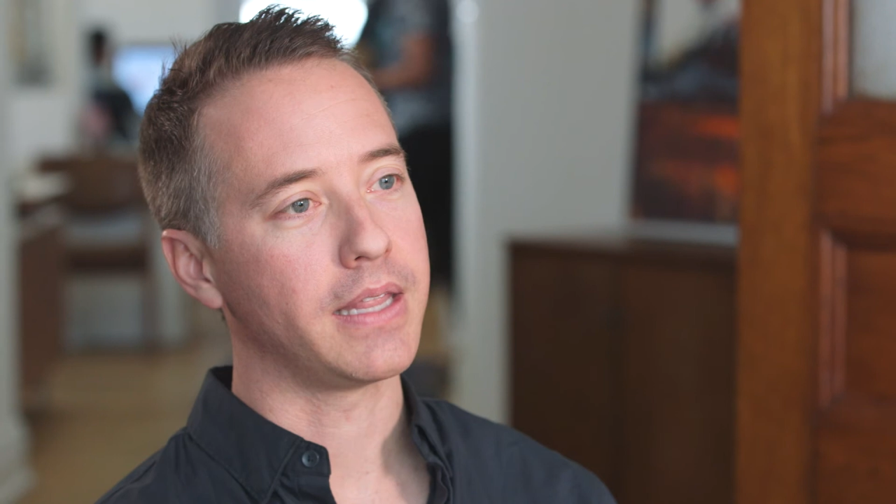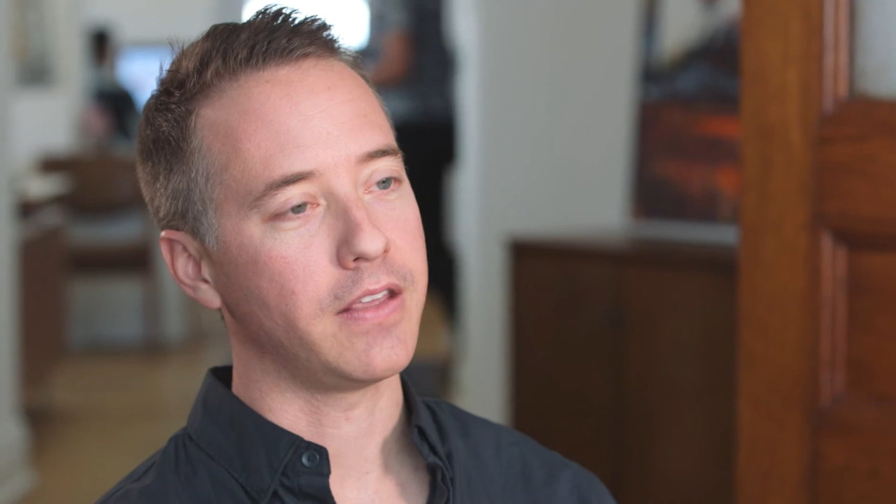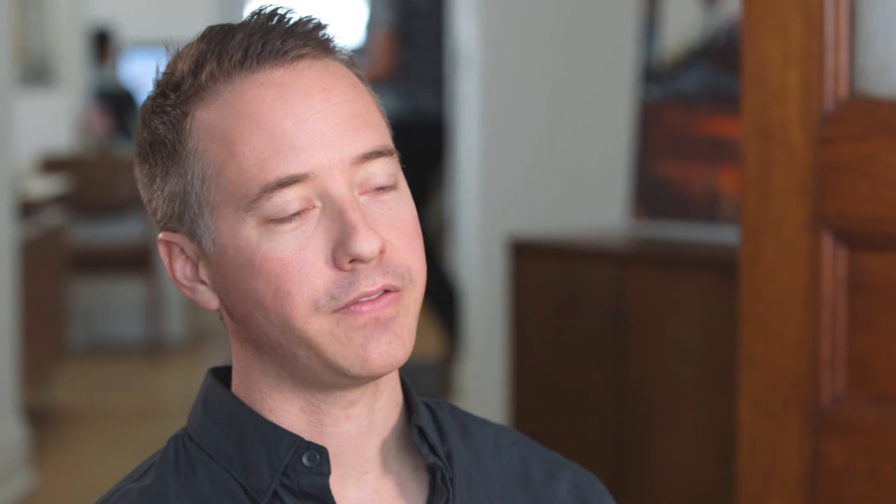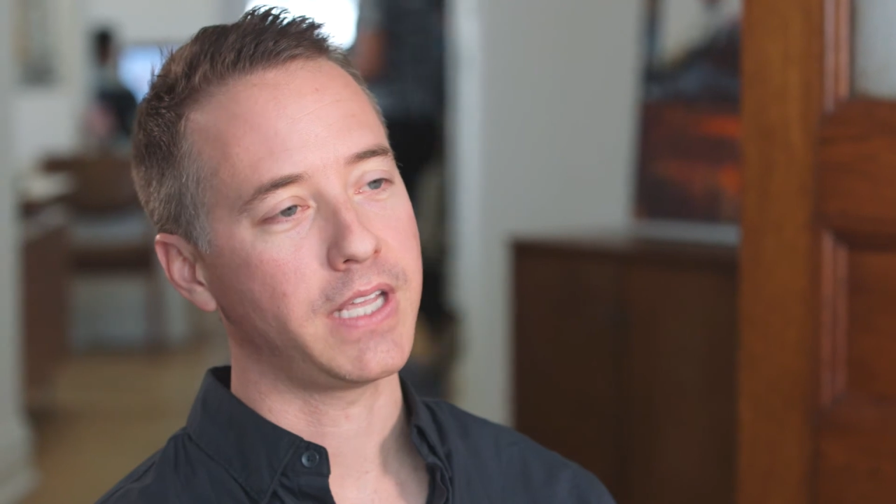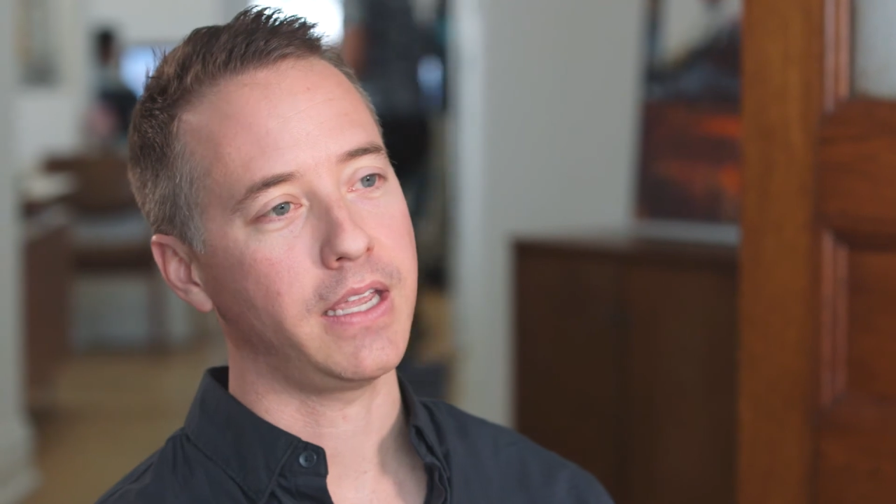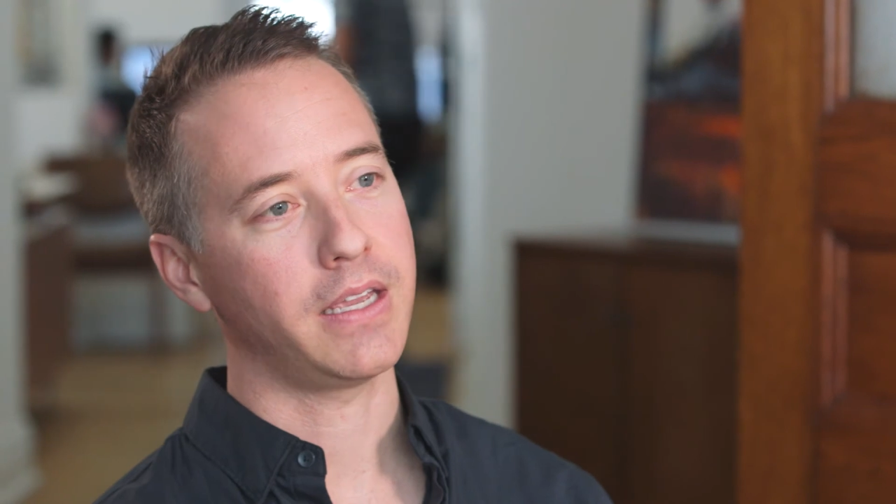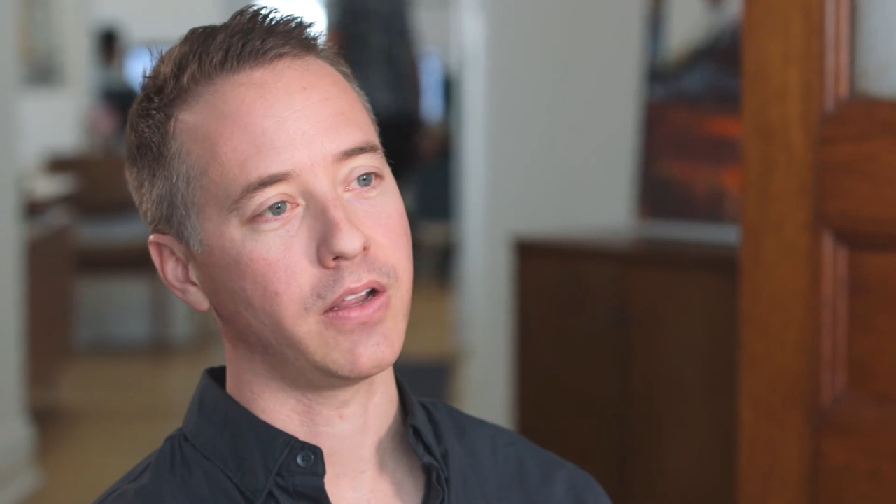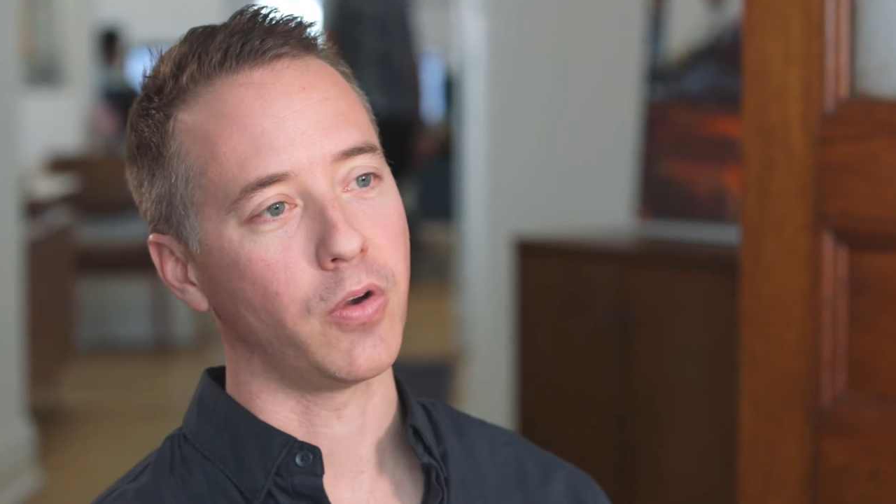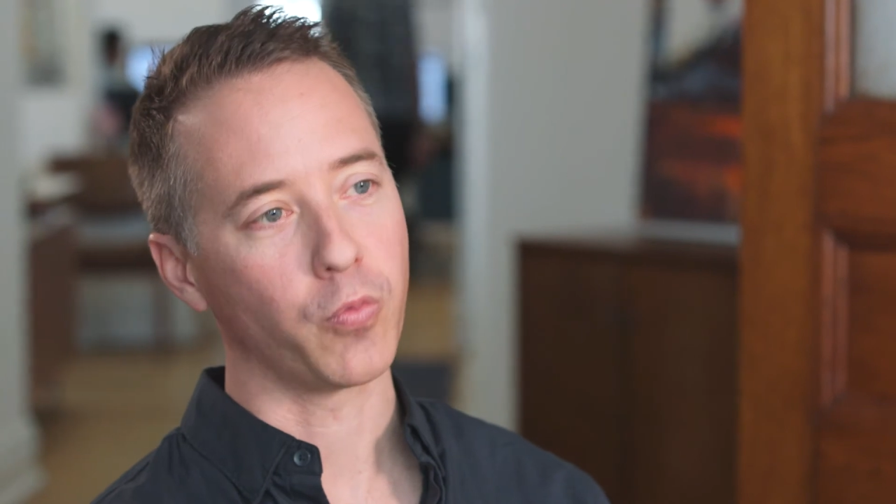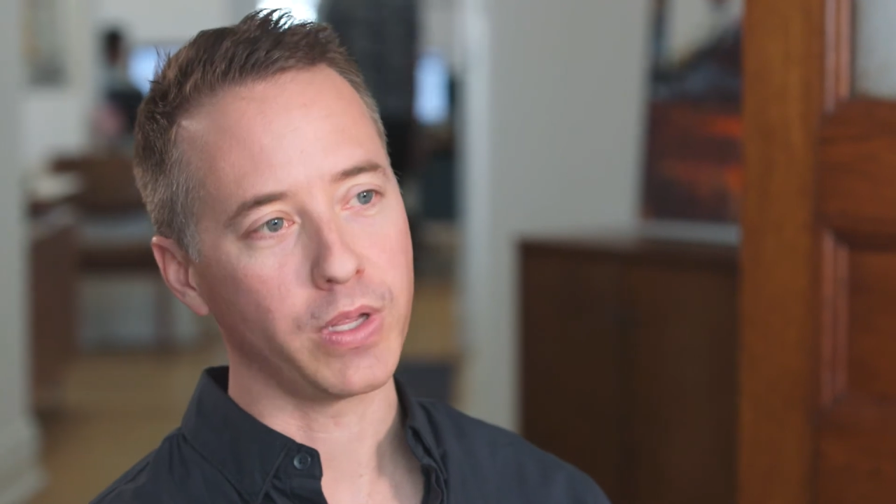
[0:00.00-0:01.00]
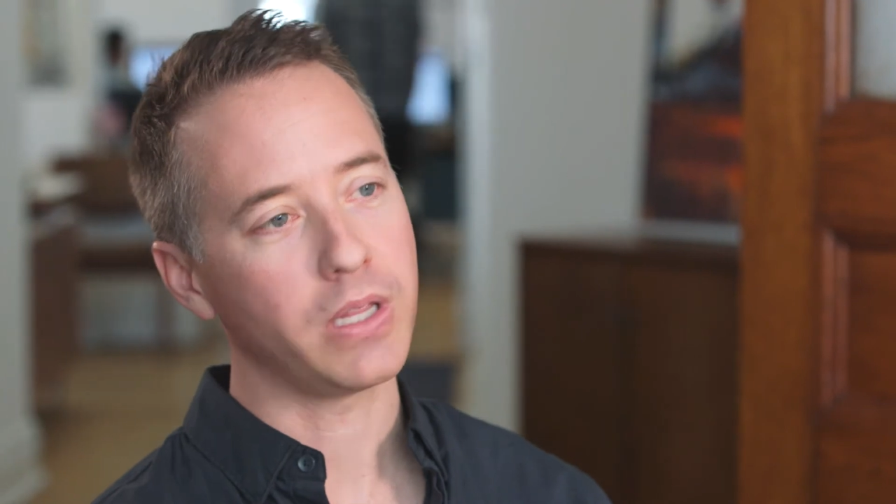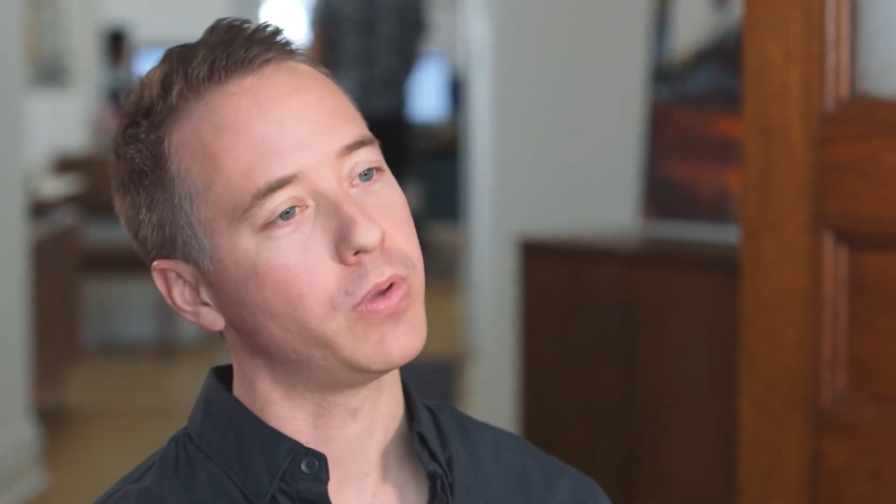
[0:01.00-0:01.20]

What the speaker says: they've taken a really,